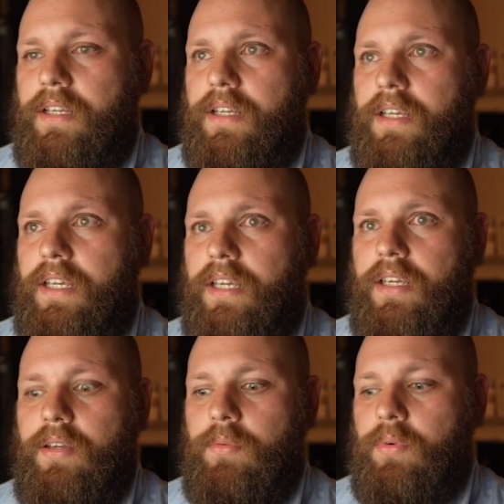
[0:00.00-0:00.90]

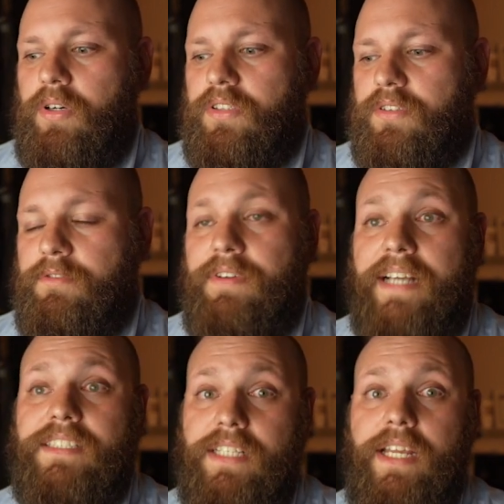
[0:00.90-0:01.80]
He was
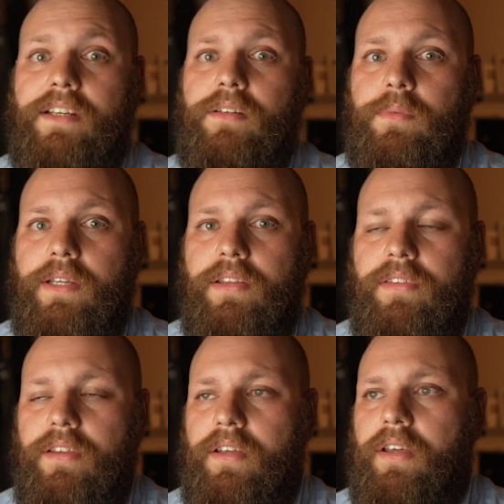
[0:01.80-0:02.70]
fascinated
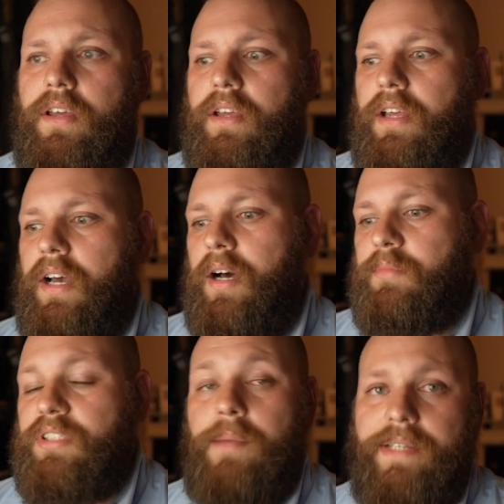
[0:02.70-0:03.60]
with
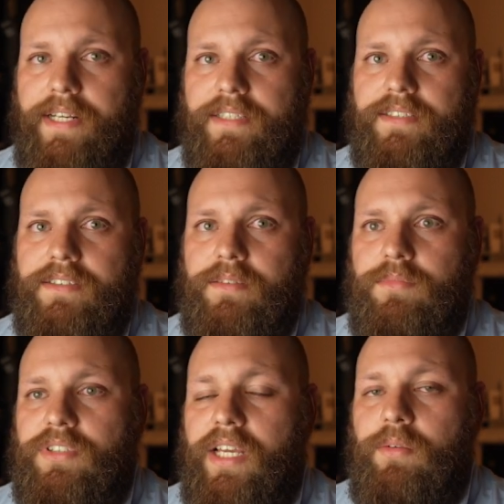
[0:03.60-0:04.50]
cybernetic
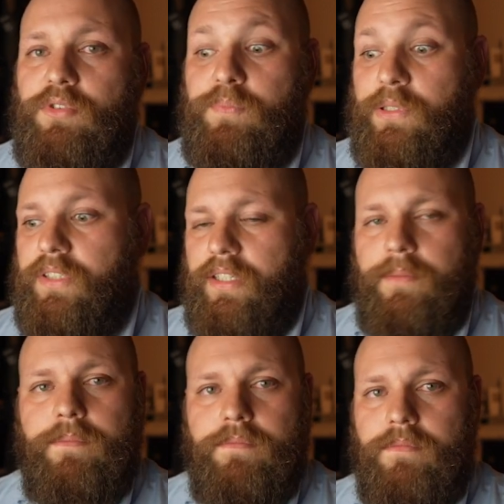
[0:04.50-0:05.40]
systems and was building
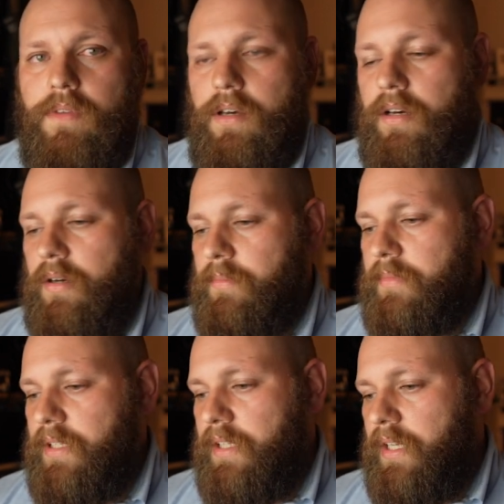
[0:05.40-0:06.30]
them.
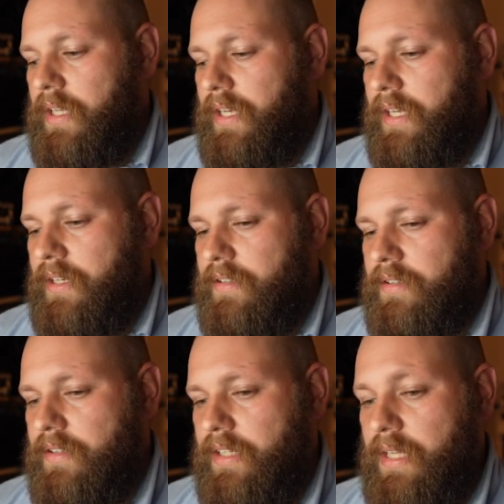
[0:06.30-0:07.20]
And
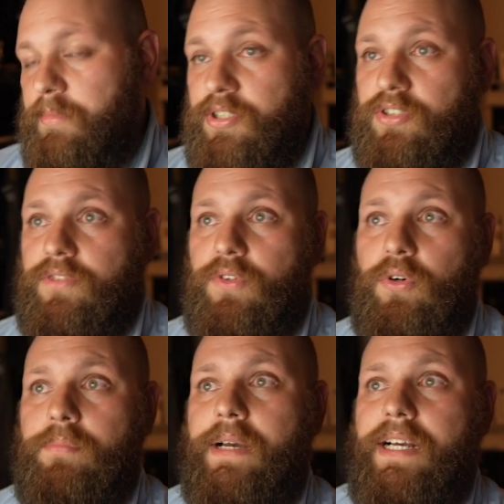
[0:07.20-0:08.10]
the images of
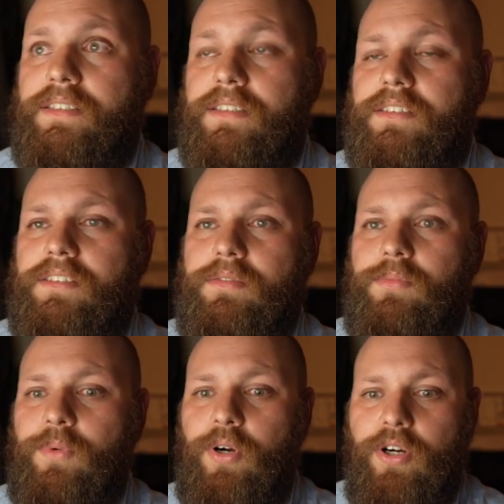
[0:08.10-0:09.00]
Gordon Pasque's
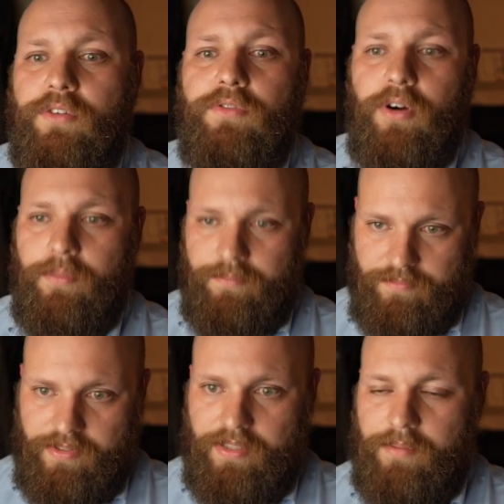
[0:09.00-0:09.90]
work from
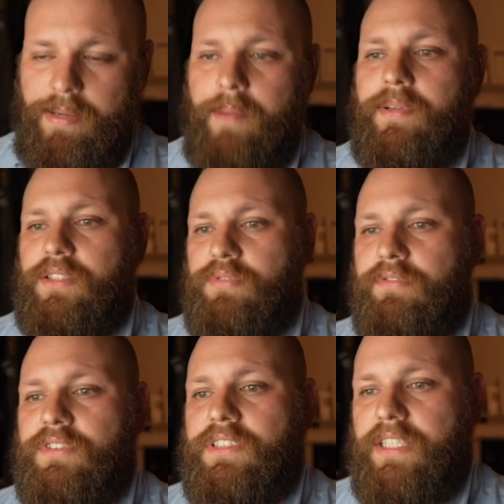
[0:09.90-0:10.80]
the paper that's
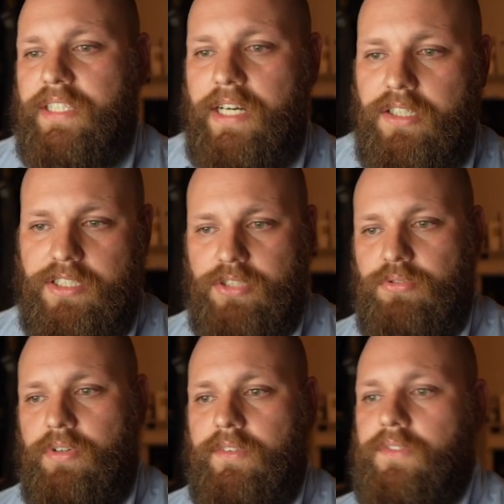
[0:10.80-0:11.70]
referenced here, the
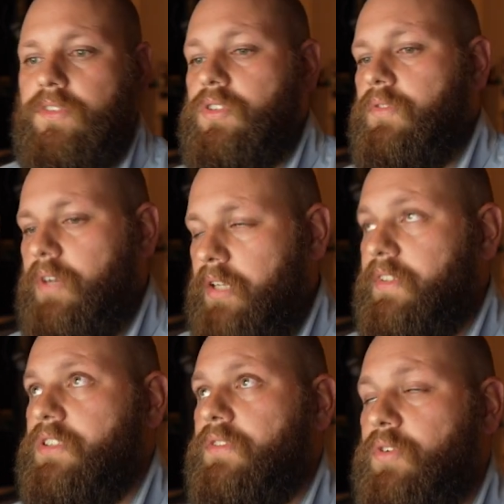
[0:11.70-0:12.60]
architectural
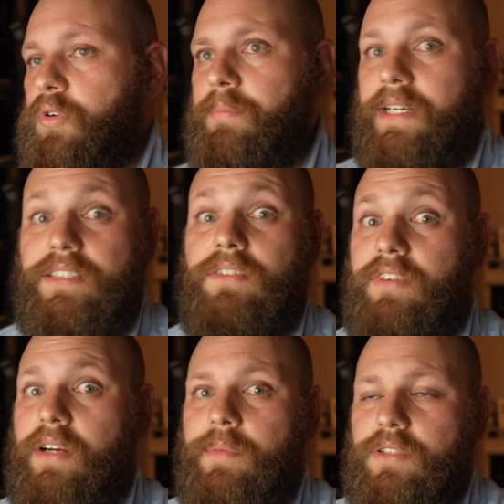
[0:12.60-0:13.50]
relevance of Gordon Pasque, are
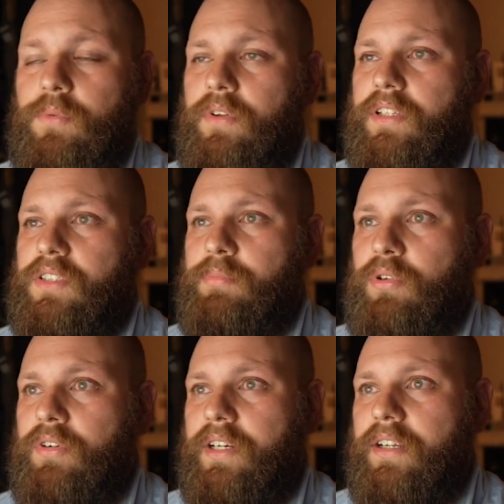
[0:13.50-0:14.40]
very much worth
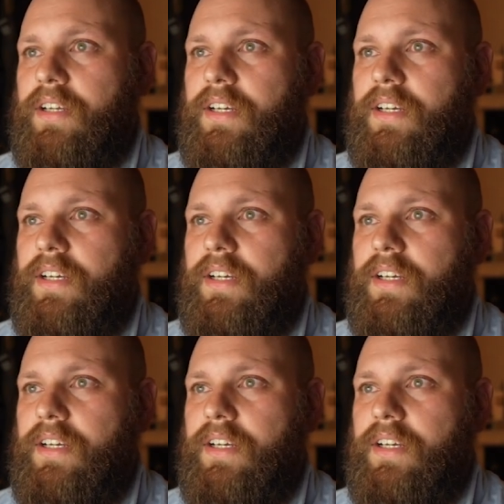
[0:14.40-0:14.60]
exploring.